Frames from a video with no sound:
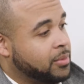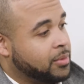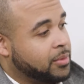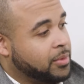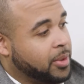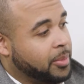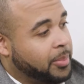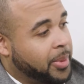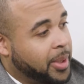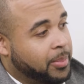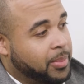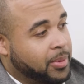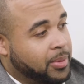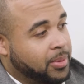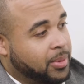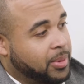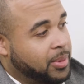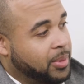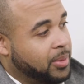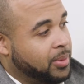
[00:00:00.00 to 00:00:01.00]
For
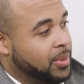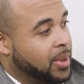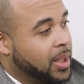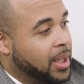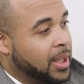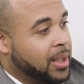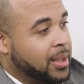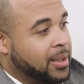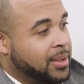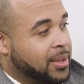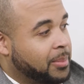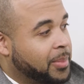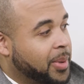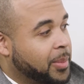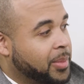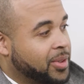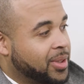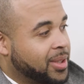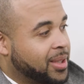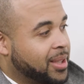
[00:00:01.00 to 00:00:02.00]
people some
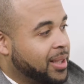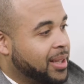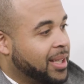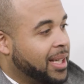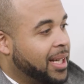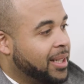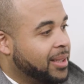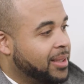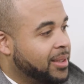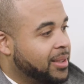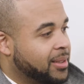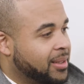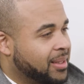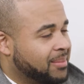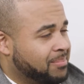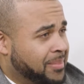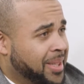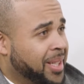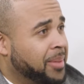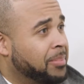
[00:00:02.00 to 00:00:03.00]
people just think the idea,
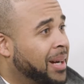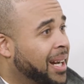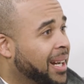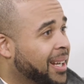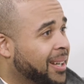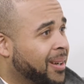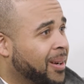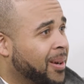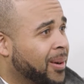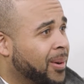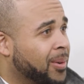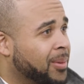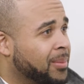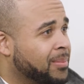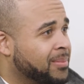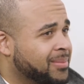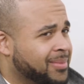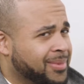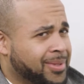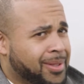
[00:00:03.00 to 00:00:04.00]
me buy a
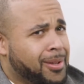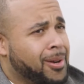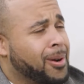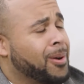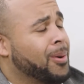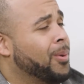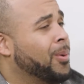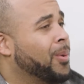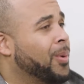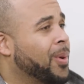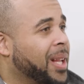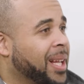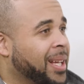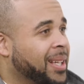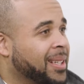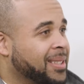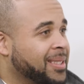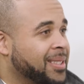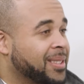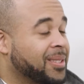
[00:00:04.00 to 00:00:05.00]
home? No
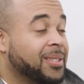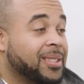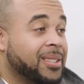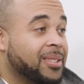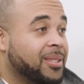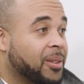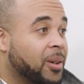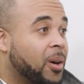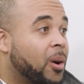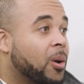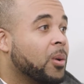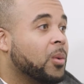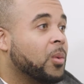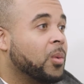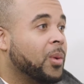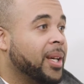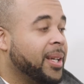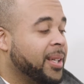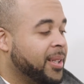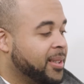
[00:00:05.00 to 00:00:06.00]
way. There are
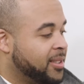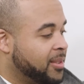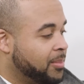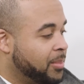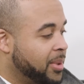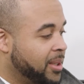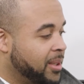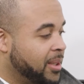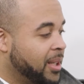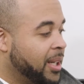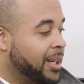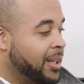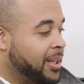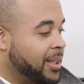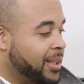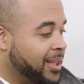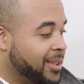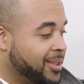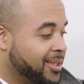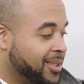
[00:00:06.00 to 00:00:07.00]
ways, but
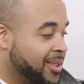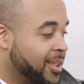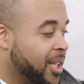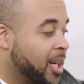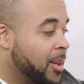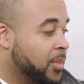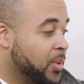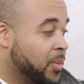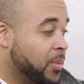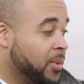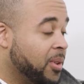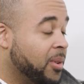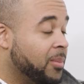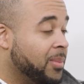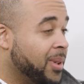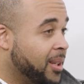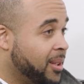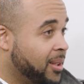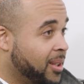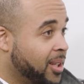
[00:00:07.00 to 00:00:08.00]
it just comes with you
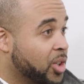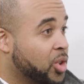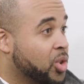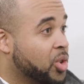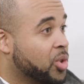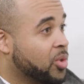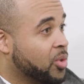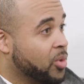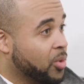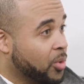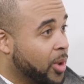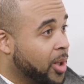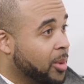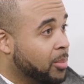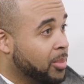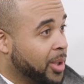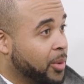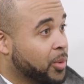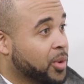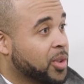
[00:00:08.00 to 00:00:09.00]
being
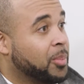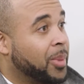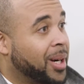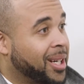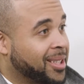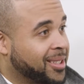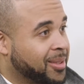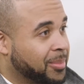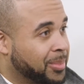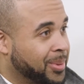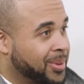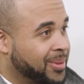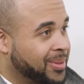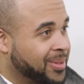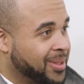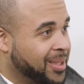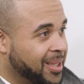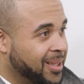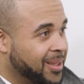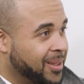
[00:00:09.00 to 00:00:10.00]
extremely responsible,
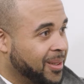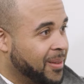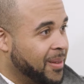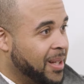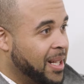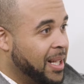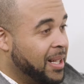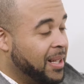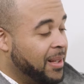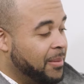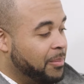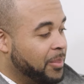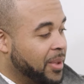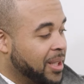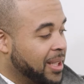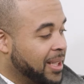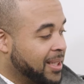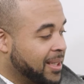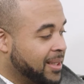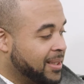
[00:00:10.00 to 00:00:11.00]
know?
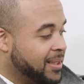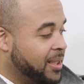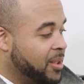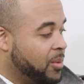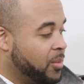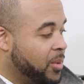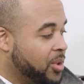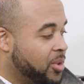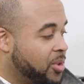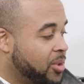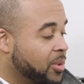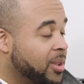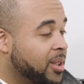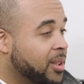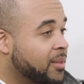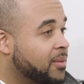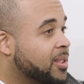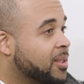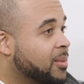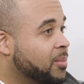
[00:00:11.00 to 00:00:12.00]
But like I said, once you
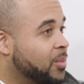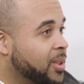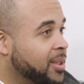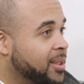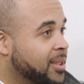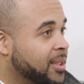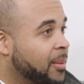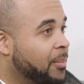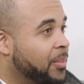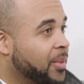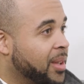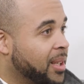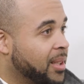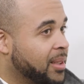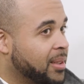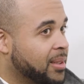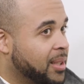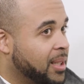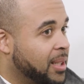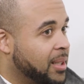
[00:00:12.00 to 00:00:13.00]
give someone
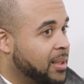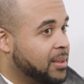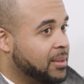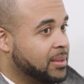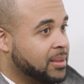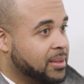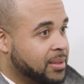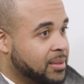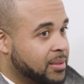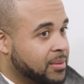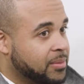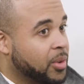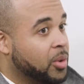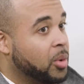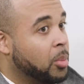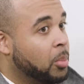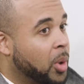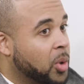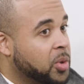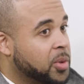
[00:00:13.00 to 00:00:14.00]
something, for
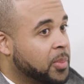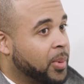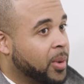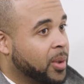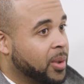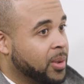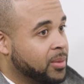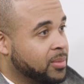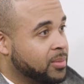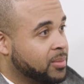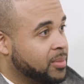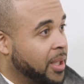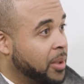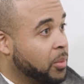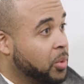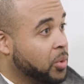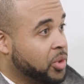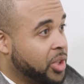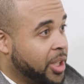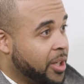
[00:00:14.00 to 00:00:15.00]
the most part, they
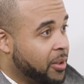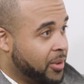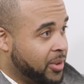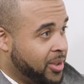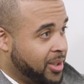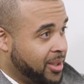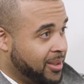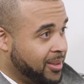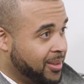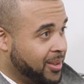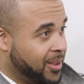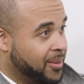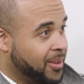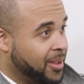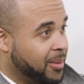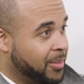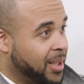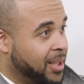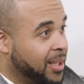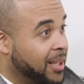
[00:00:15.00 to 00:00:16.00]
will cherish it, you know
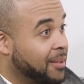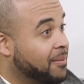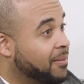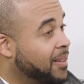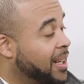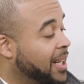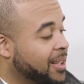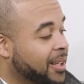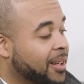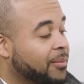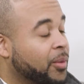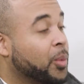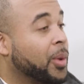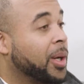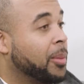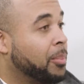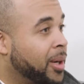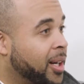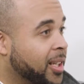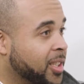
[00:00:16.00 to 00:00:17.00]
what I mean? And find every
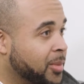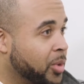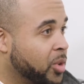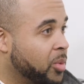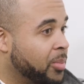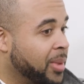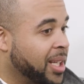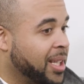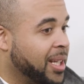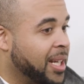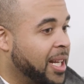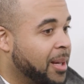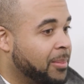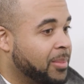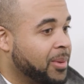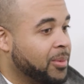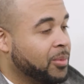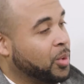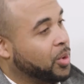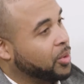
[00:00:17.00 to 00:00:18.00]
way possible to make it
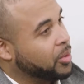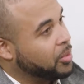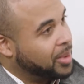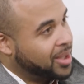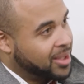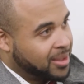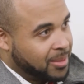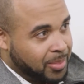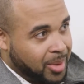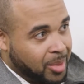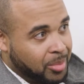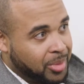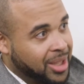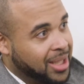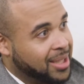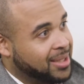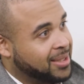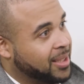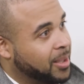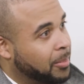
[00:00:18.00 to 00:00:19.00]
happen. Will there be some people
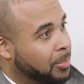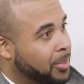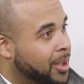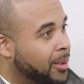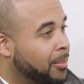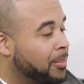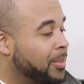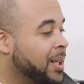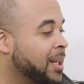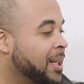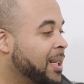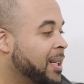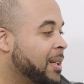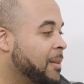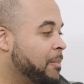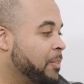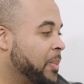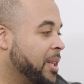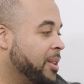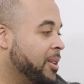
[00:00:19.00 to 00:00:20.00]
that slip up
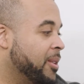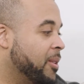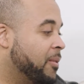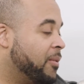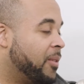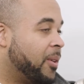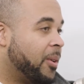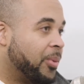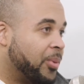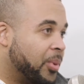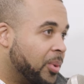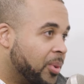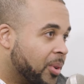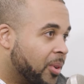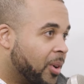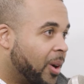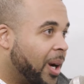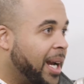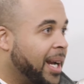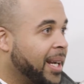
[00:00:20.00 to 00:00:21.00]
and, fall through the
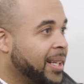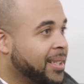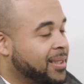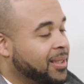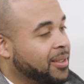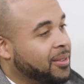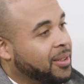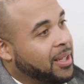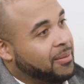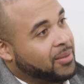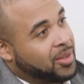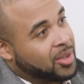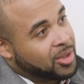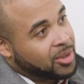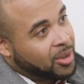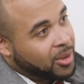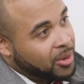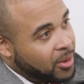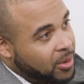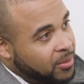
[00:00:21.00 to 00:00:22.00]
cracks and you have to
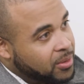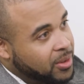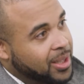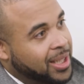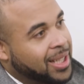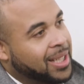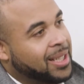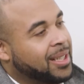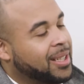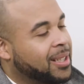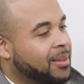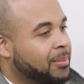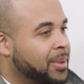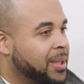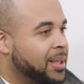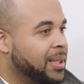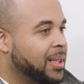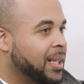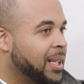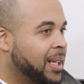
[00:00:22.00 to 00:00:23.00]
start over again? Yeah,
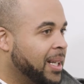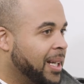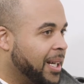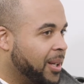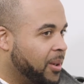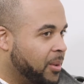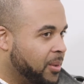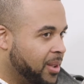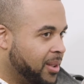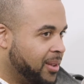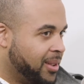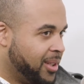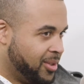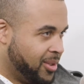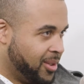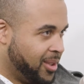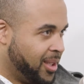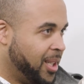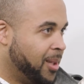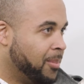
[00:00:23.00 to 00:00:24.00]
but I don't think that
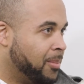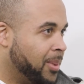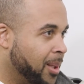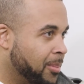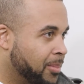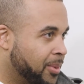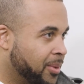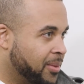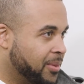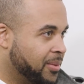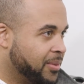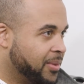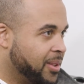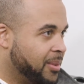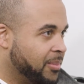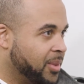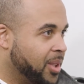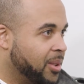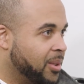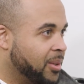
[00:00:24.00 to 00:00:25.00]
should keep people
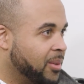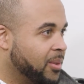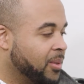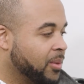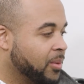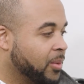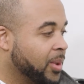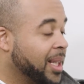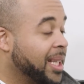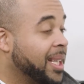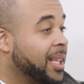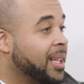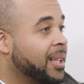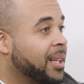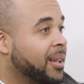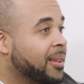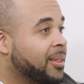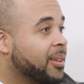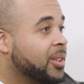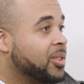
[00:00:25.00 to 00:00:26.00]
from, really getting
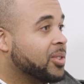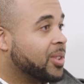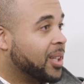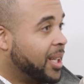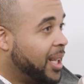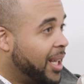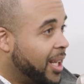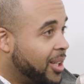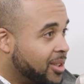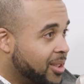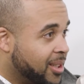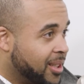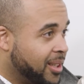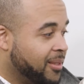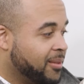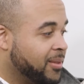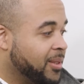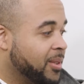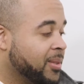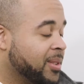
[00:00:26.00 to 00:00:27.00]
out there trying to
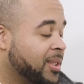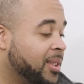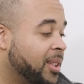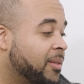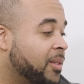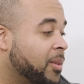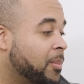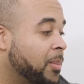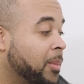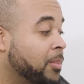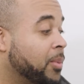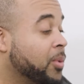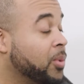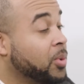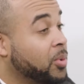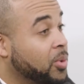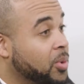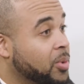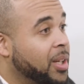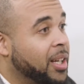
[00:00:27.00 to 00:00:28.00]
educate folks. And even people
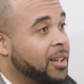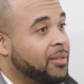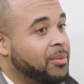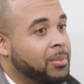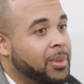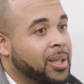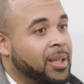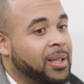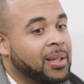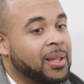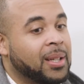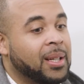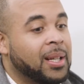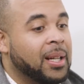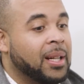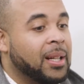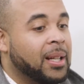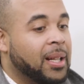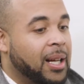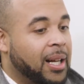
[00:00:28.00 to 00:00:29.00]
who do have money,
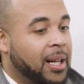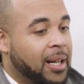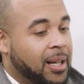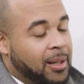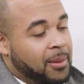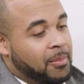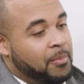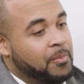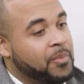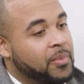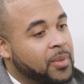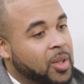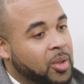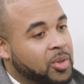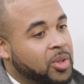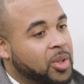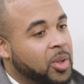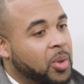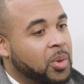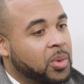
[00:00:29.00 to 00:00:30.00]
are
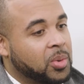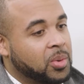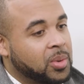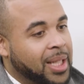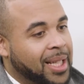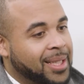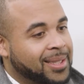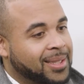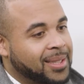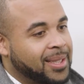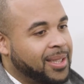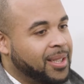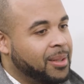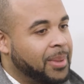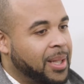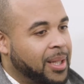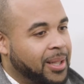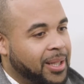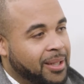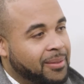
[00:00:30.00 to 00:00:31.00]
so hesitant
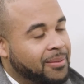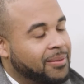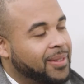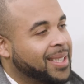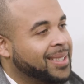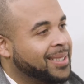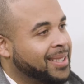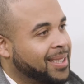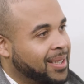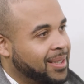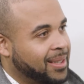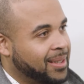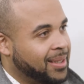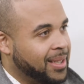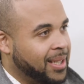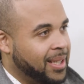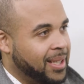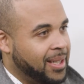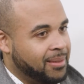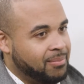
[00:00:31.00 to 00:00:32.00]
about investing
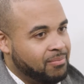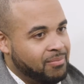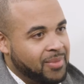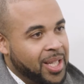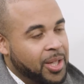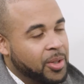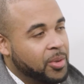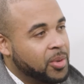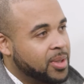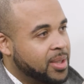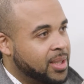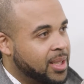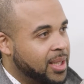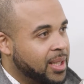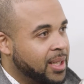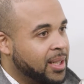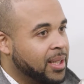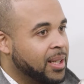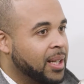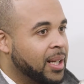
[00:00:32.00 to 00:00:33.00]
in inner
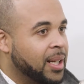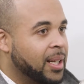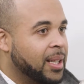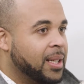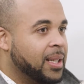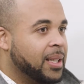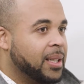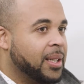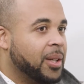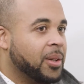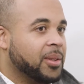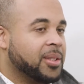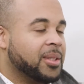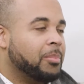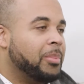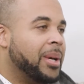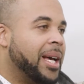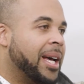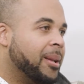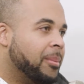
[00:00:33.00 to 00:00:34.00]
city. It's a
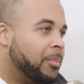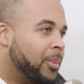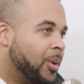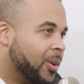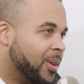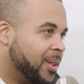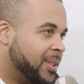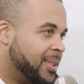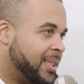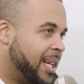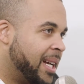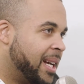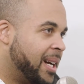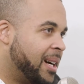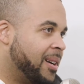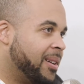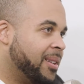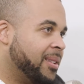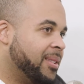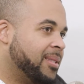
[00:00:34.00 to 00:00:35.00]
bad part of town.